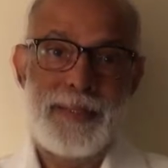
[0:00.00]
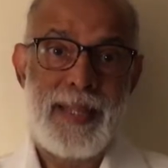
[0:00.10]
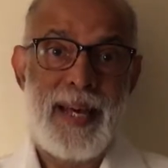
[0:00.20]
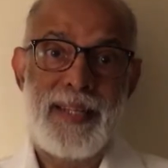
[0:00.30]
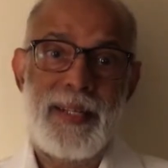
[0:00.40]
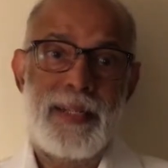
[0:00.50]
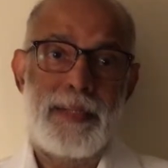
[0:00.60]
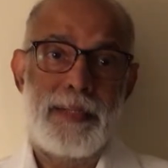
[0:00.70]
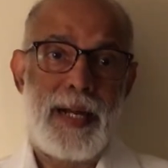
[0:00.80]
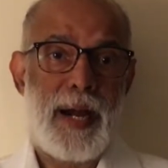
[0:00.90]
That
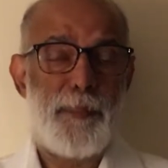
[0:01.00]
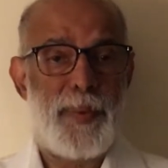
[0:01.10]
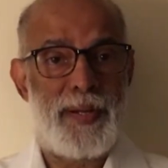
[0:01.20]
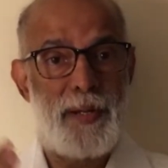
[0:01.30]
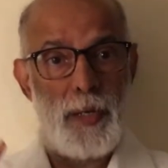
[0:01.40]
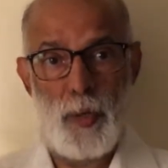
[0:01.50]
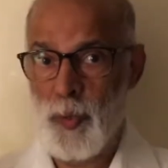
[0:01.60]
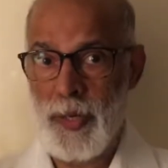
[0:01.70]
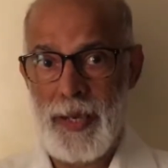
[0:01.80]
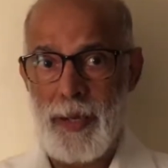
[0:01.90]
happened
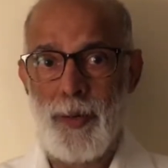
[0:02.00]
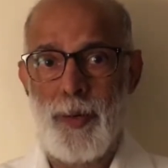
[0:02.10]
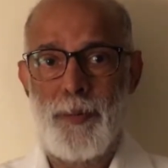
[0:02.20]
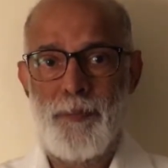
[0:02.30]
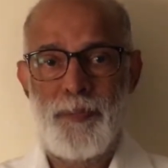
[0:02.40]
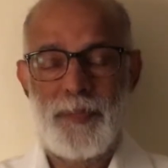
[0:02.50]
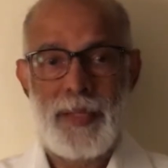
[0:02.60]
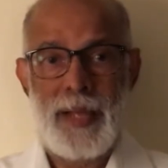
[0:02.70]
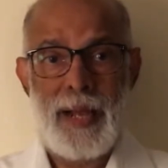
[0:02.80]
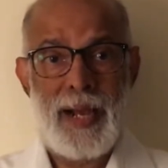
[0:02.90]
long ago.
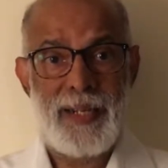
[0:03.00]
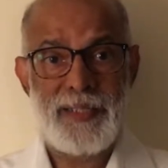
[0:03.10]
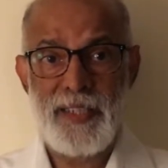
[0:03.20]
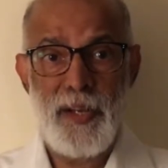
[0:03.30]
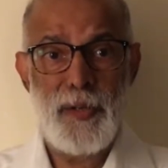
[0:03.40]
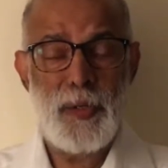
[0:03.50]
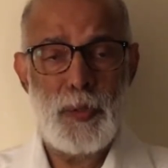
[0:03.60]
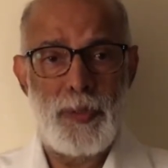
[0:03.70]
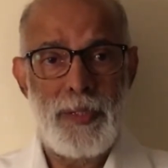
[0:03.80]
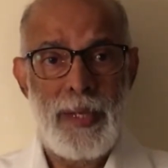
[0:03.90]
Augustine knew,
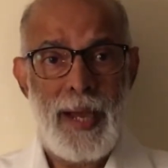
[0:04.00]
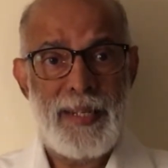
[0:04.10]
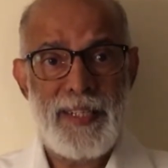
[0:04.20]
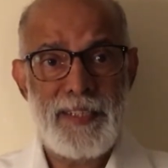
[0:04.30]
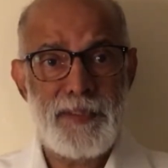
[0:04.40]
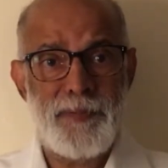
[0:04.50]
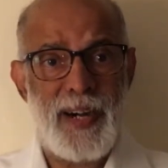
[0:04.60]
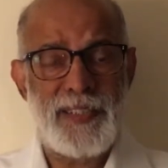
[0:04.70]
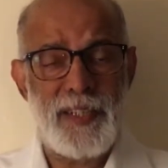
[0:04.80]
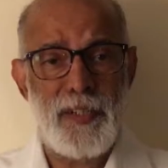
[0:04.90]
and his
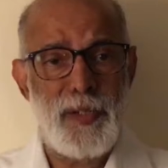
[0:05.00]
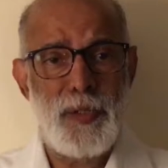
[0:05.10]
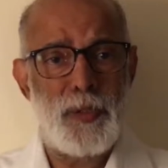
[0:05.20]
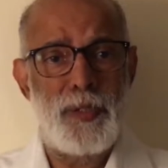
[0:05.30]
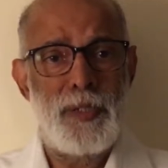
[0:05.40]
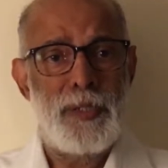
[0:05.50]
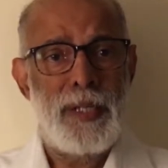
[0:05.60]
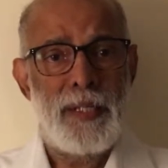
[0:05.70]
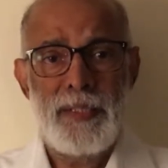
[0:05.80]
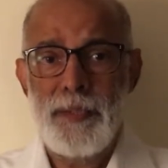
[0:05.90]
father knew,
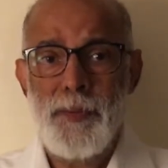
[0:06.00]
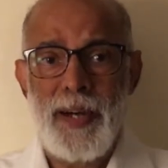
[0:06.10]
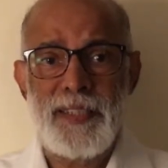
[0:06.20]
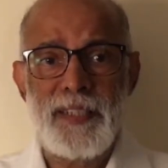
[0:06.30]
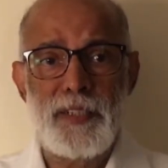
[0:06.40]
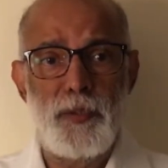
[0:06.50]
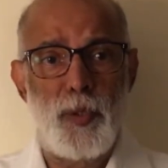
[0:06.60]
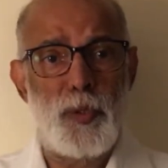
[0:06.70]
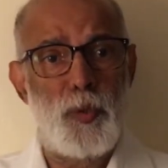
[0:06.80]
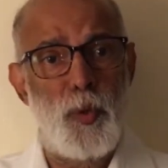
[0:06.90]
the father is
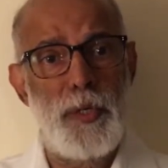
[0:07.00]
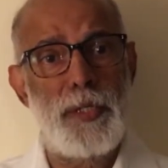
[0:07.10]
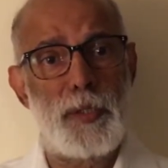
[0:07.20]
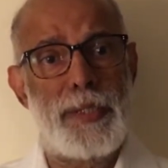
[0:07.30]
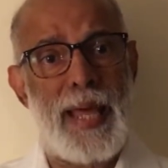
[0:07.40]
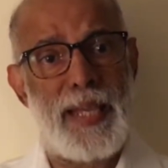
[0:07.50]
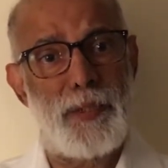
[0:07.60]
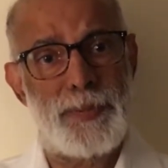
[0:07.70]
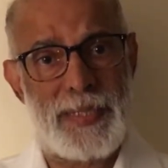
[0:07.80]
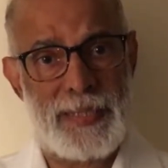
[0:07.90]
not going to die
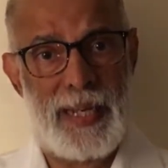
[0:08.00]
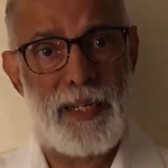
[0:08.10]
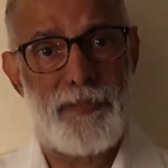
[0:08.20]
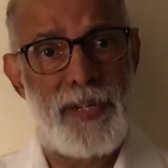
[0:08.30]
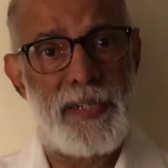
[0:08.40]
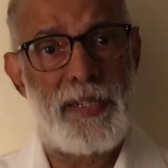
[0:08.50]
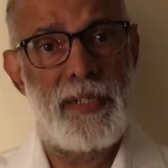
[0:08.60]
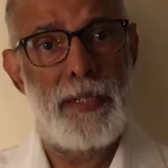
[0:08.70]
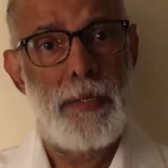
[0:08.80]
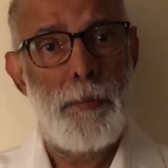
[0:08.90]
of starvation
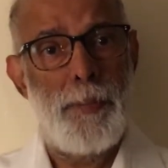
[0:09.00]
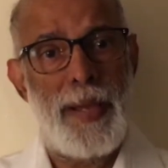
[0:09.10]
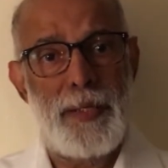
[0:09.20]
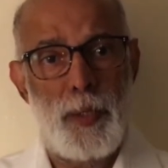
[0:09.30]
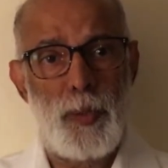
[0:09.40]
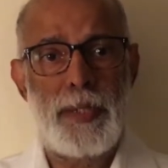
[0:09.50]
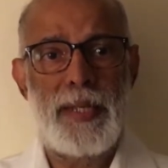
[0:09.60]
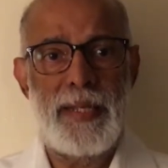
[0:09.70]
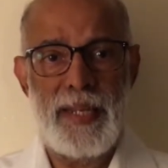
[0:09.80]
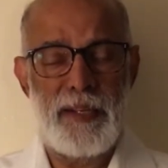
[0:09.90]
by not
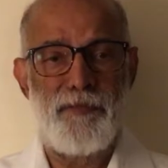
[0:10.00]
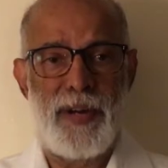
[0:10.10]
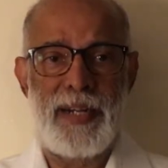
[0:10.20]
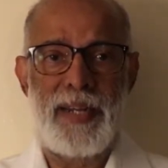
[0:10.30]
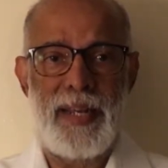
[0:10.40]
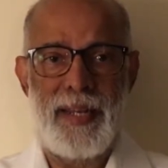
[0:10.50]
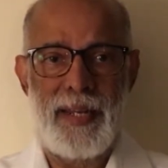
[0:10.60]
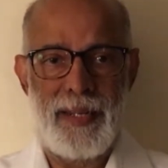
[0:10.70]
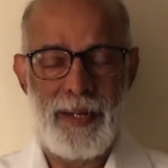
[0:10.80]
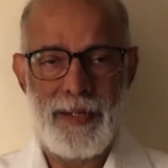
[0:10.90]
eating one
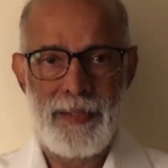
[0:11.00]
dinner.